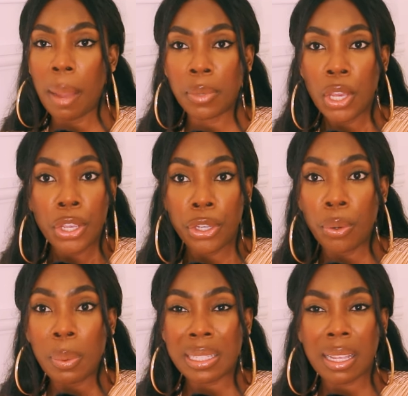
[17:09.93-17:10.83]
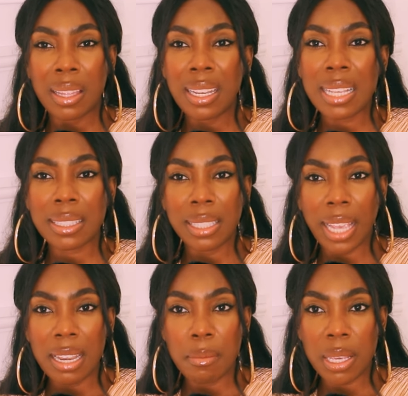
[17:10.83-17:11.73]
I'm, you know, because I think that's the
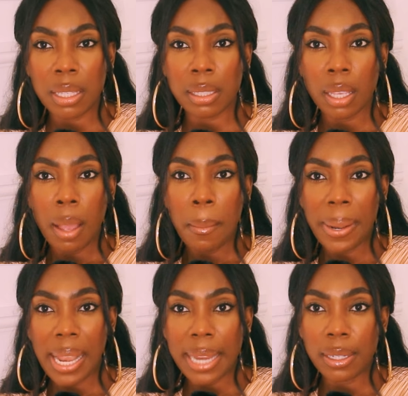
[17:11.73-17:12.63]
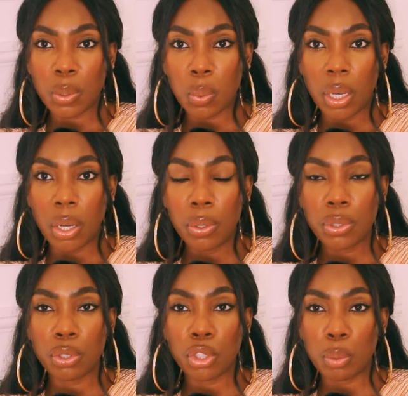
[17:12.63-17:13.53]
enemy's plan as well
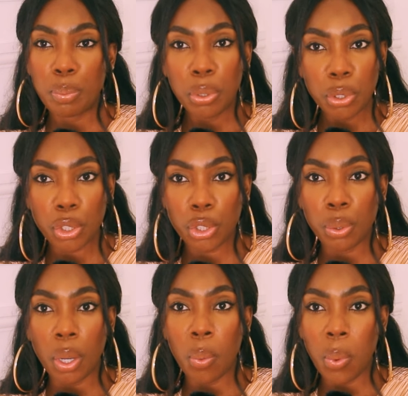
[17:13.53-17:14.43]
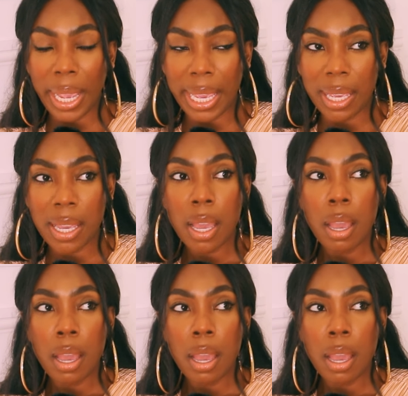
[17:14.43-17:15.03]
to just push you away